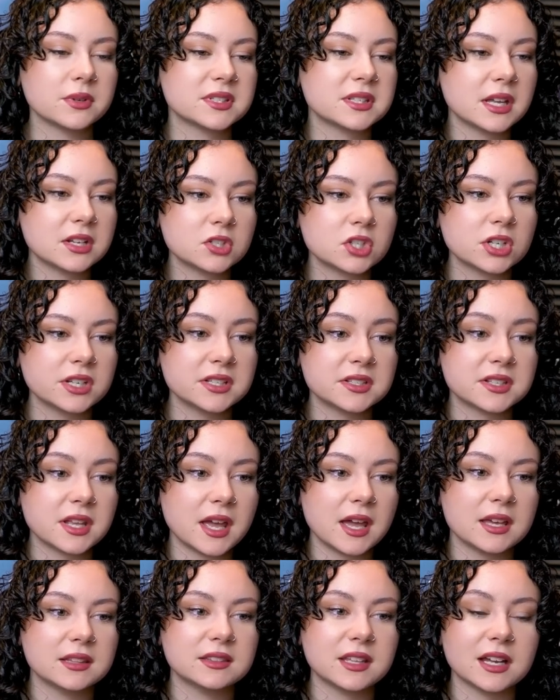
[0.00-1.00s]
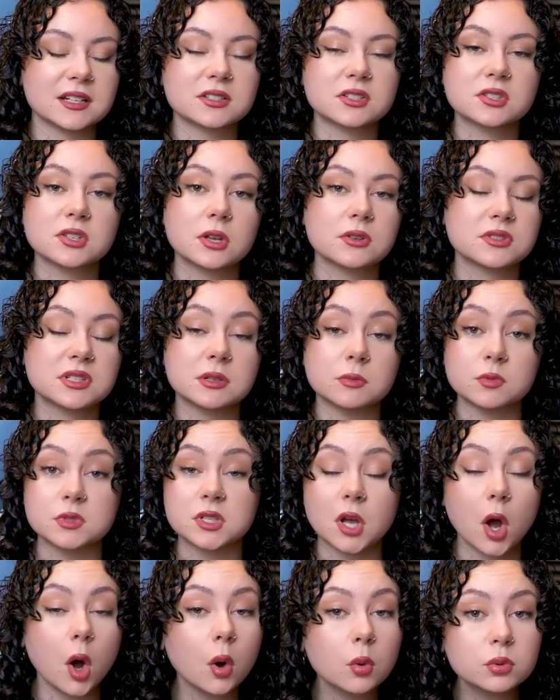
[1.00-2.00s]
essentially saying that DissociaDID was
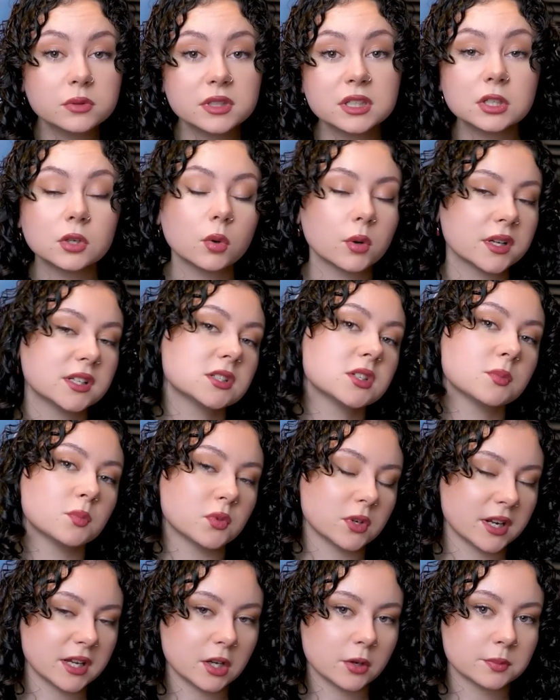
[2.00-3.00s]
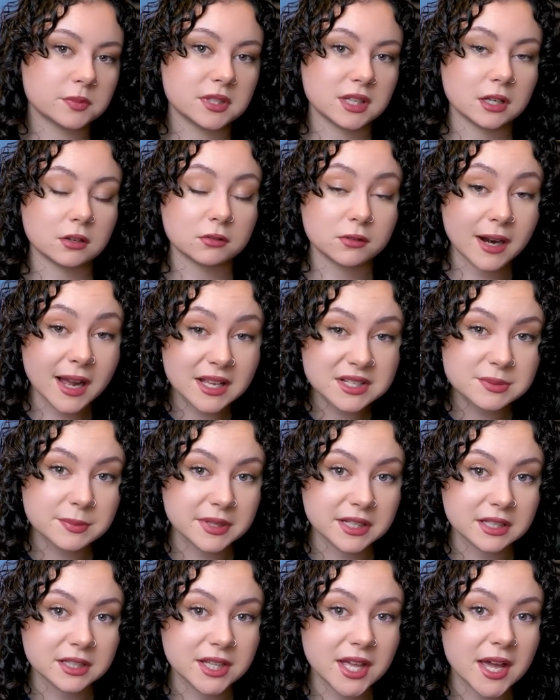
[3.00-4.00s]
only going to bring up the
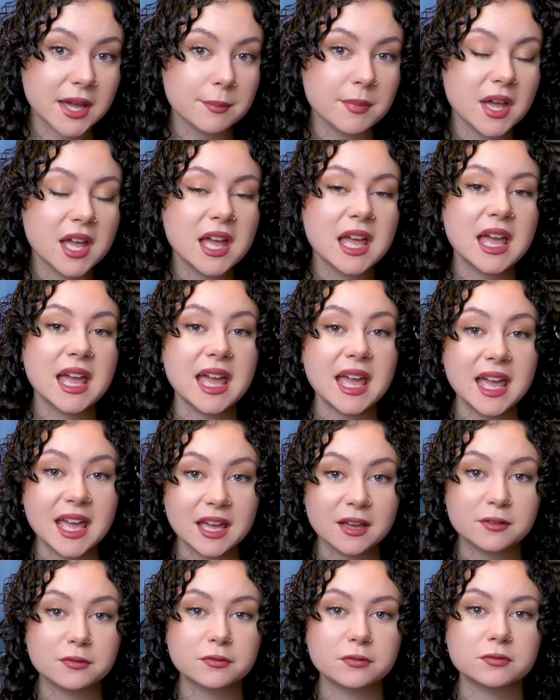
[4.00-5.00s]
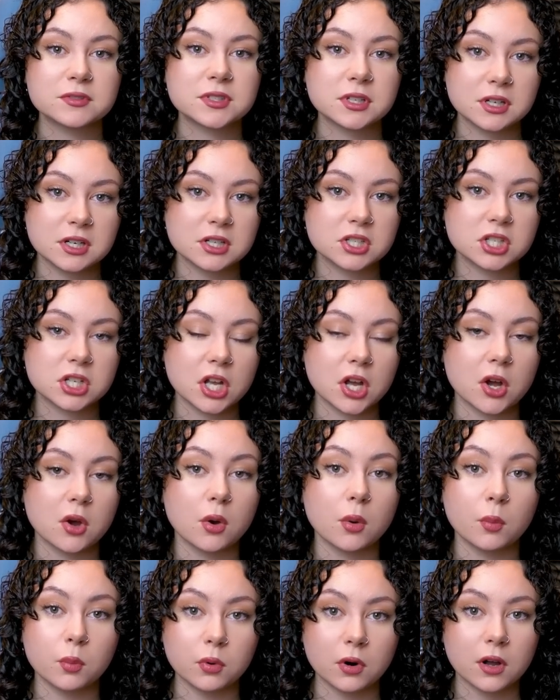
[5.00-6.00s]
harassment claim if
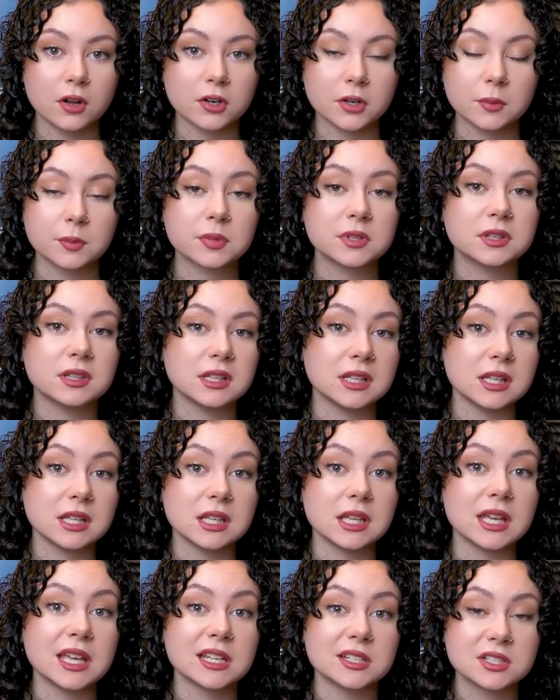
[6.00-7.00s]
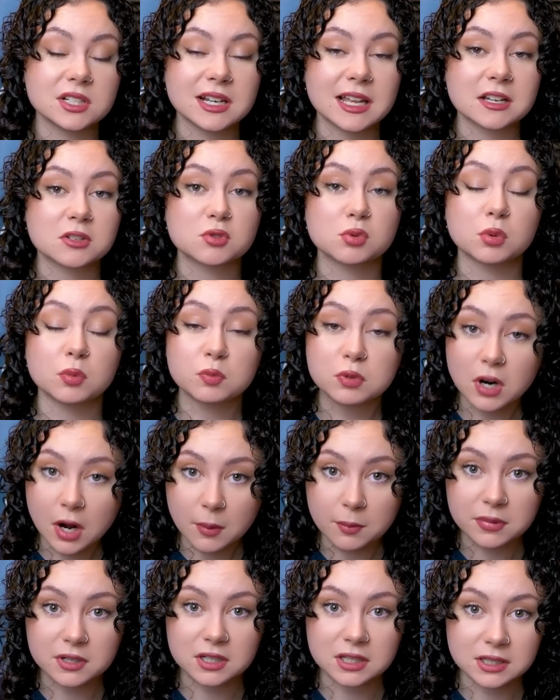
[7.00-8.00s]
Sergio brought up the intellectual
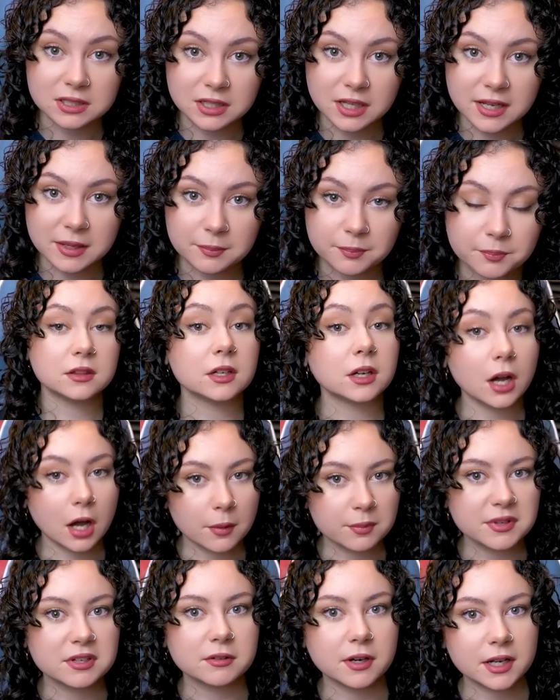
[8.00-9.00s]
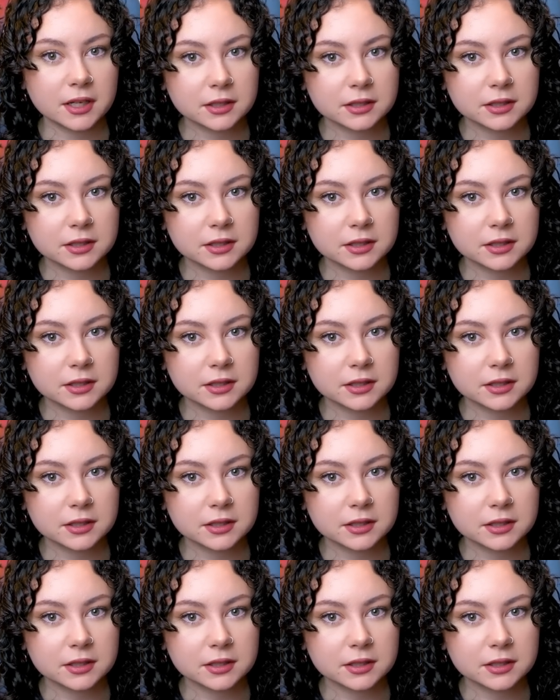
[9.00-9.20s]
property claim, the copyright